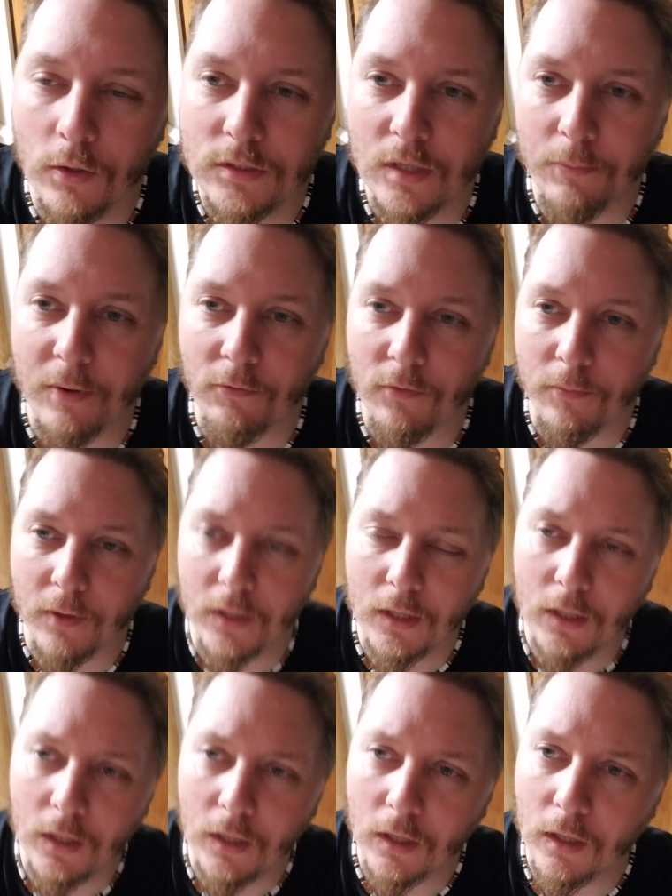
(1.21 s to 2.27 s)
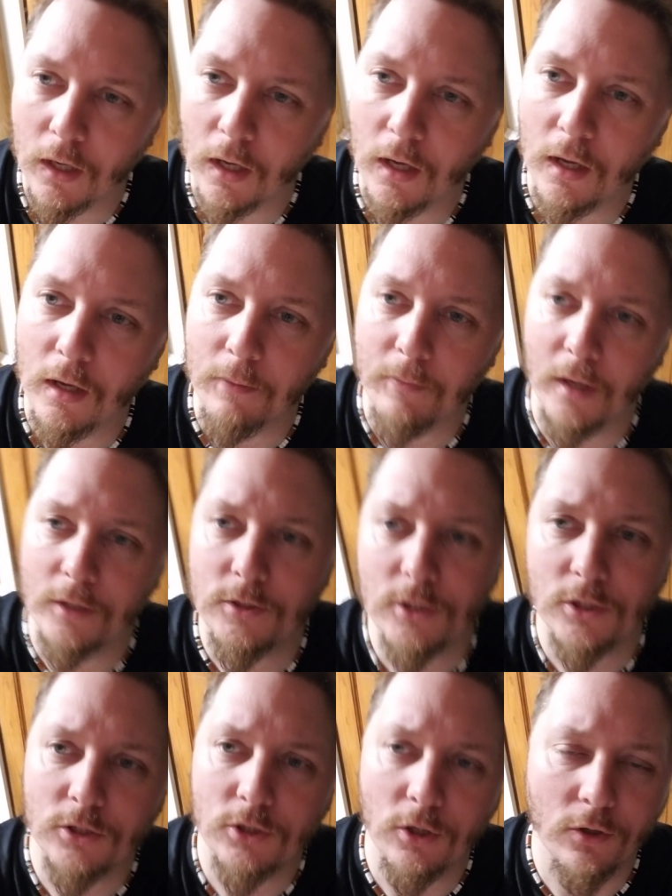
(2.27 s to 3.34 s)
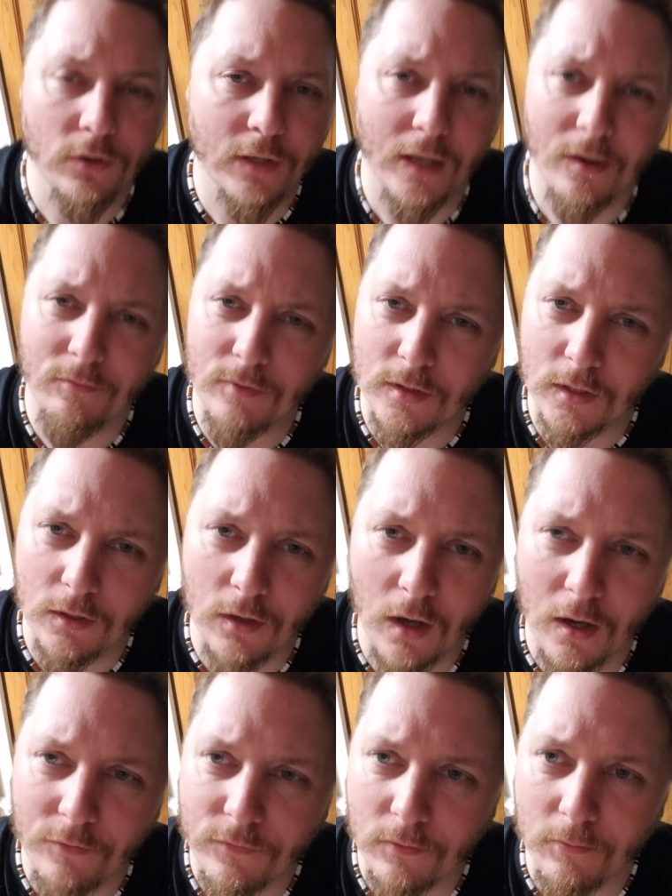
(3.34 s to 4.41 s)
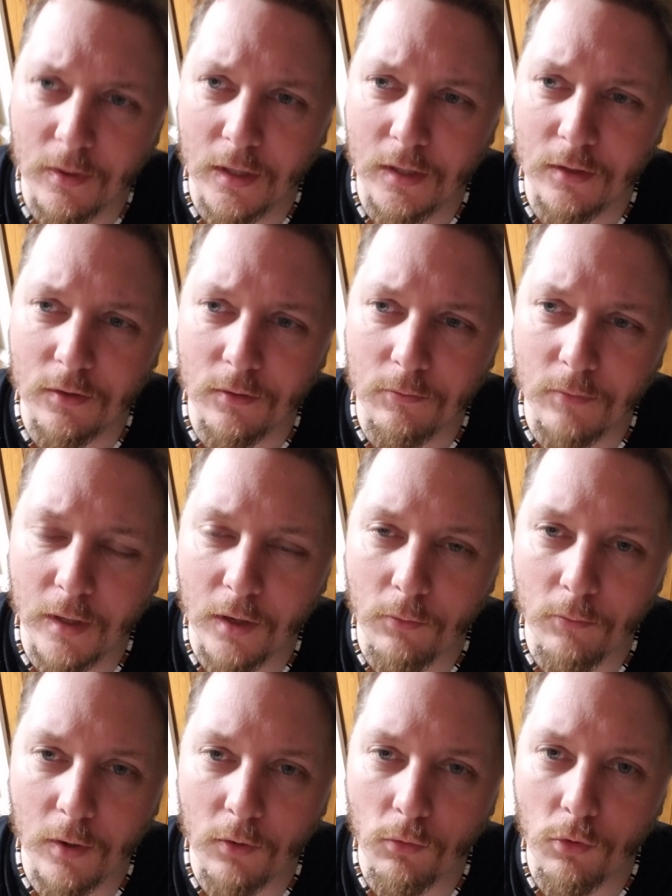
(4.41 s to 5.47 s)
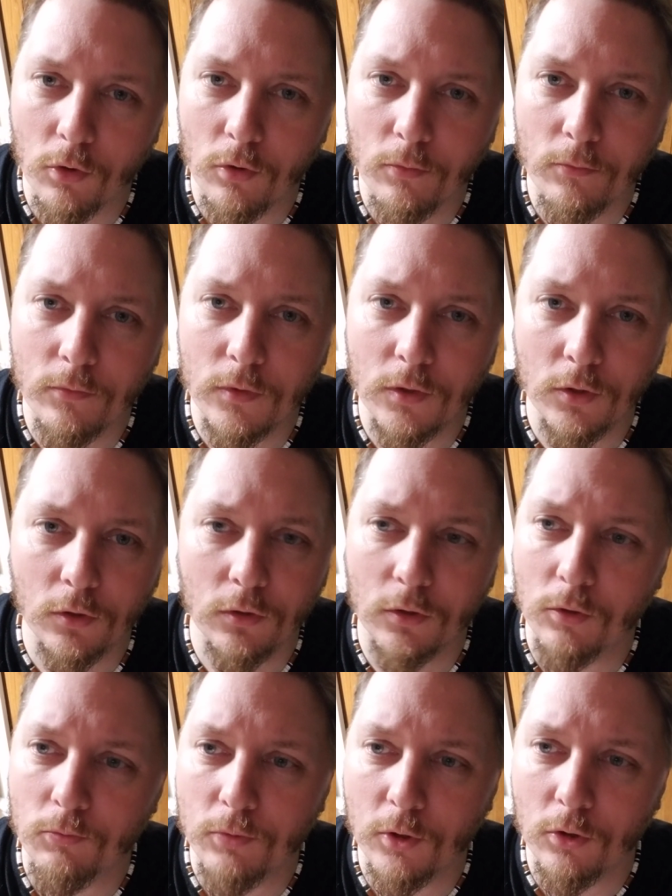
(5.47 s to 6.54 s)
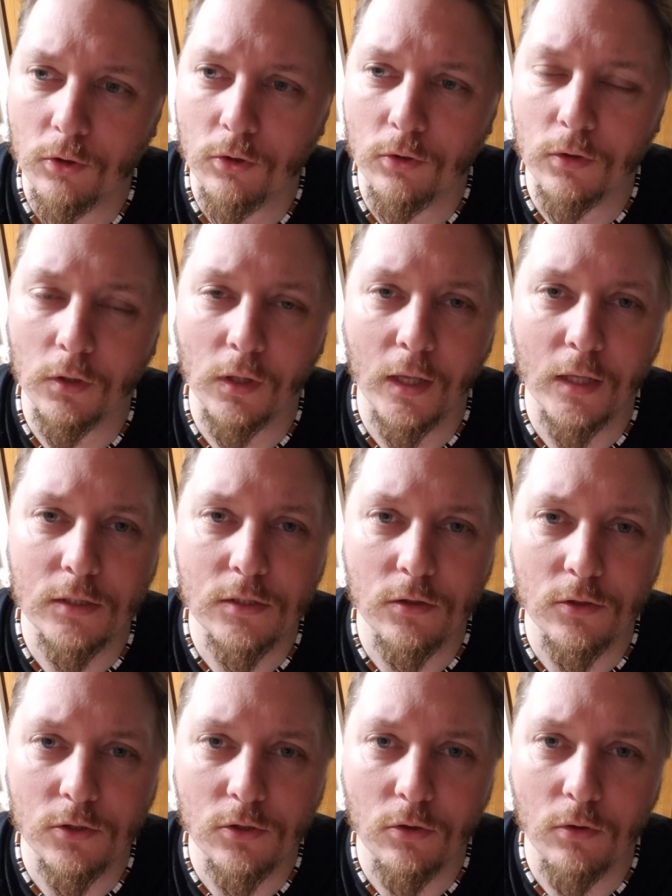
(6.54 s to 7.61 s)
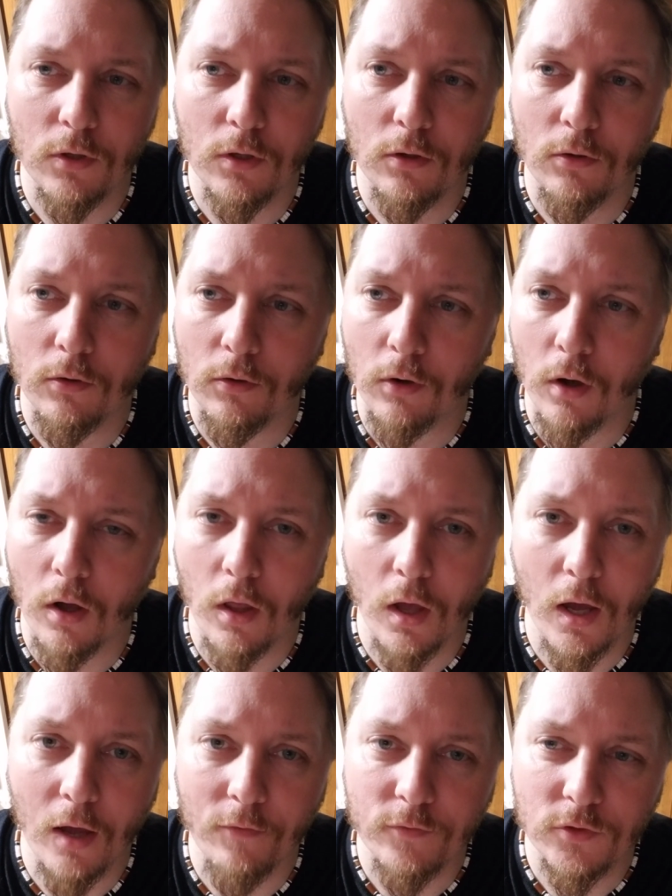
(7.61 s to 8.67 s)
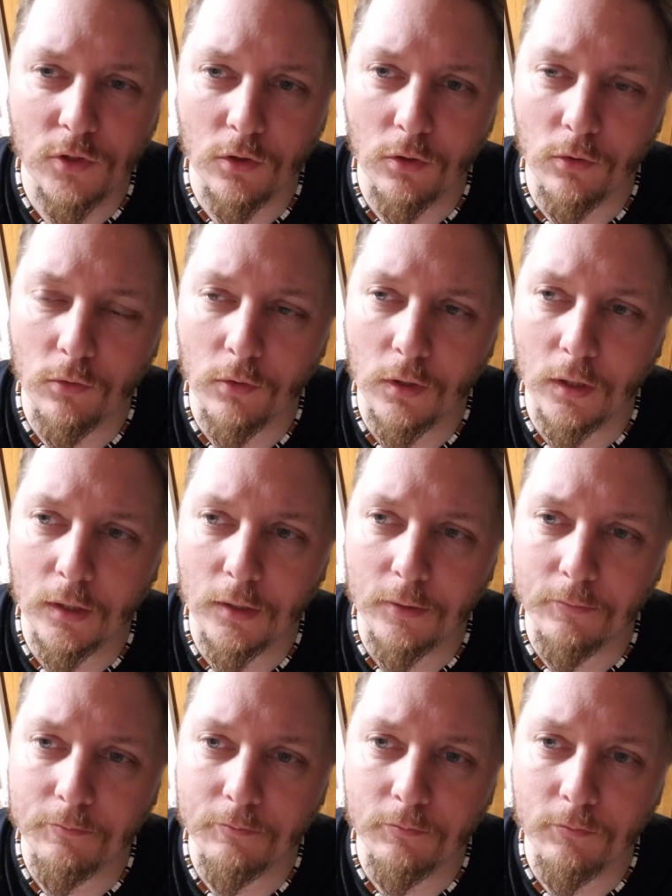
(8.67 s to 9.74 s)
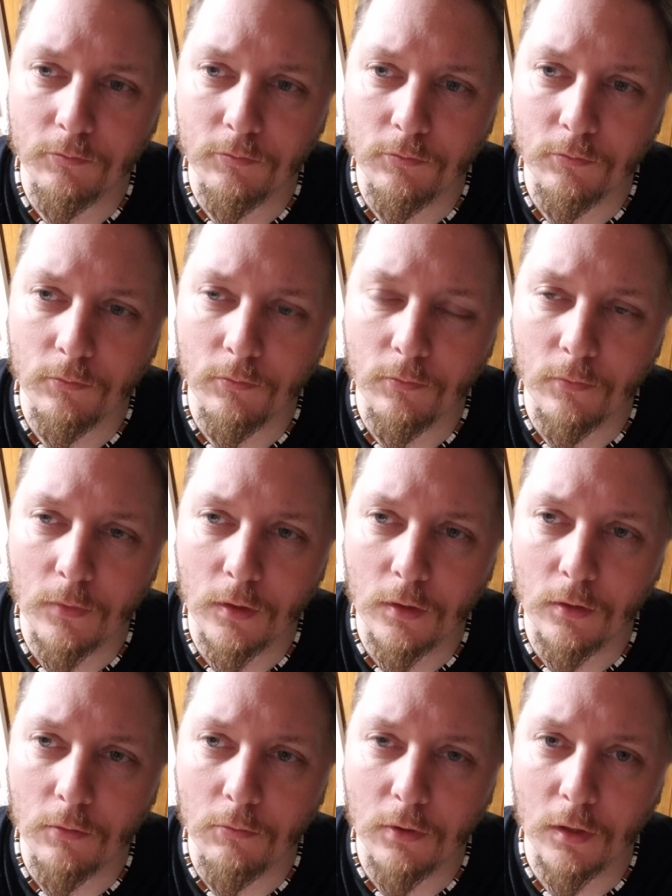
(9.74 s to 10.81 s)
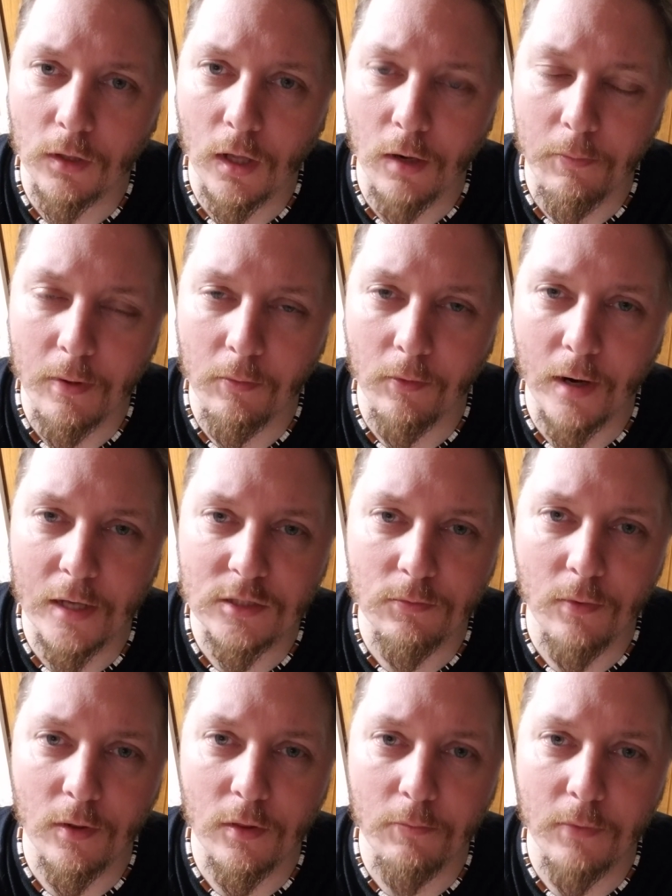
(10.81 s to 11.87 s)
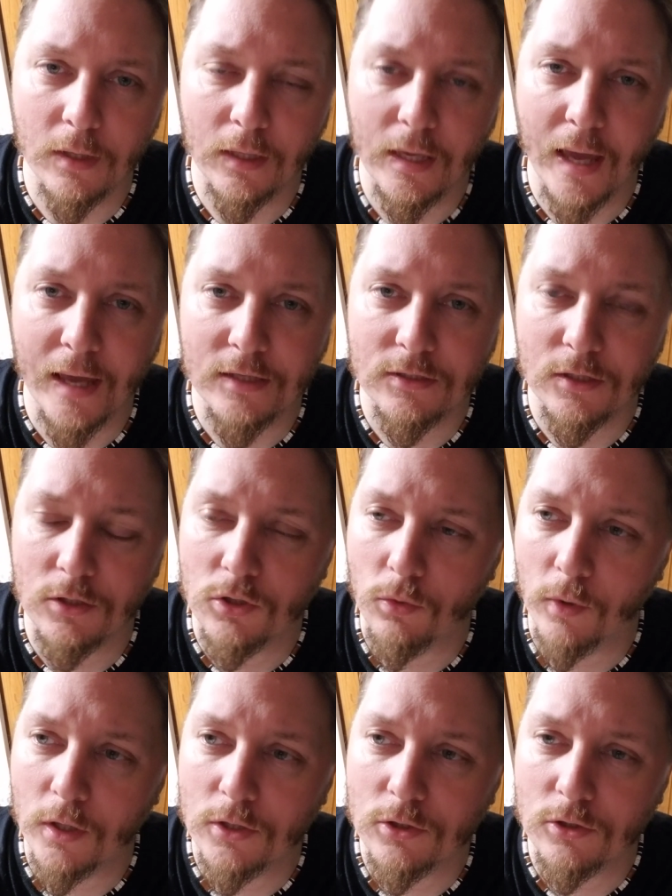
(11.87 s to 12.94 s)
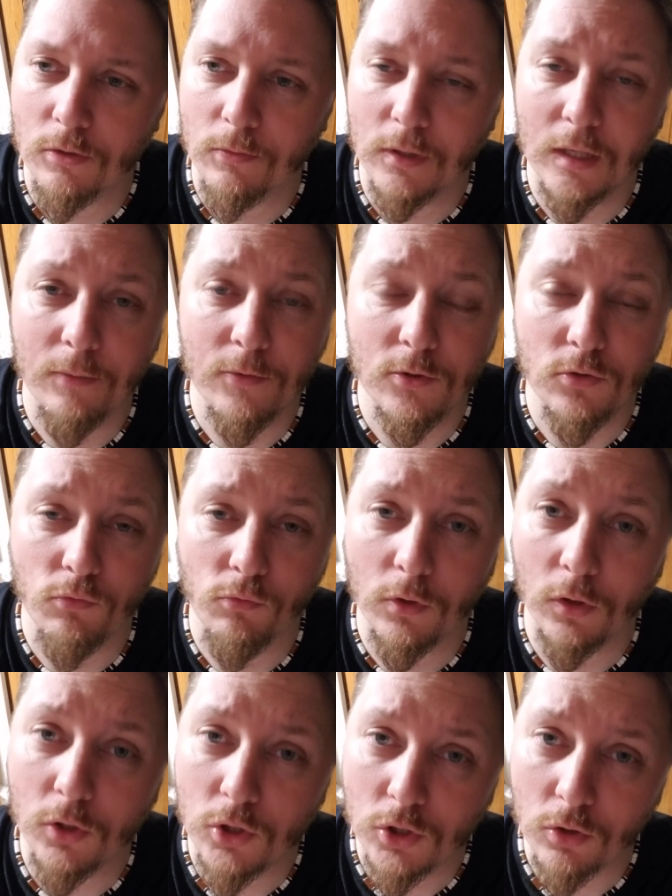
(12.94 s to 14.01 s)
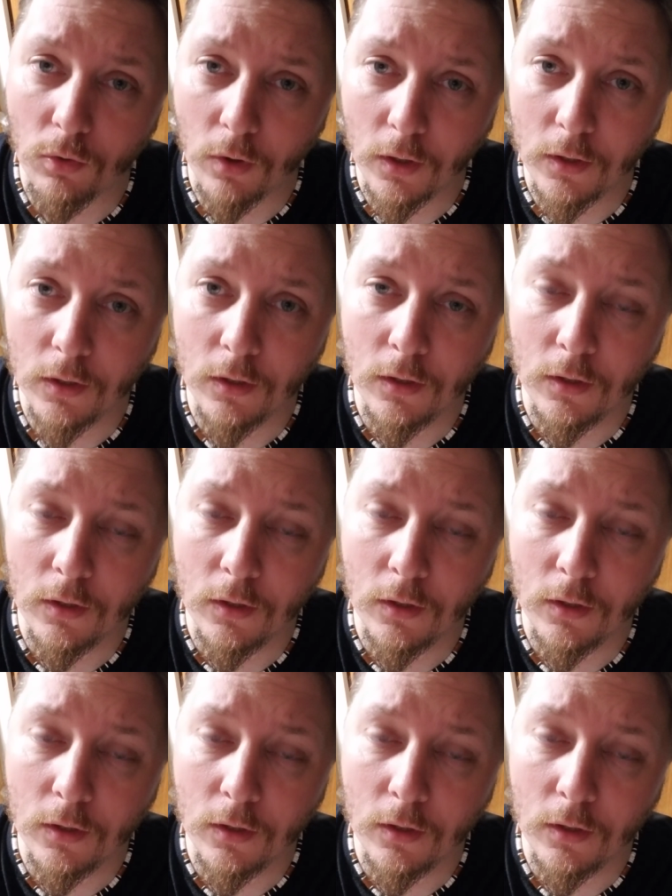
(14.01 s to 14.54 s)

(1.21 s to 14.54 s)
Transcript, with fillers: What's up, everybody? Um, I just turned everything off in my, my, my room. The computer, the lights in the studio are all off. So, um, but a lot of people are asking me about the Big Cass situation. So I'm going to keep this really short.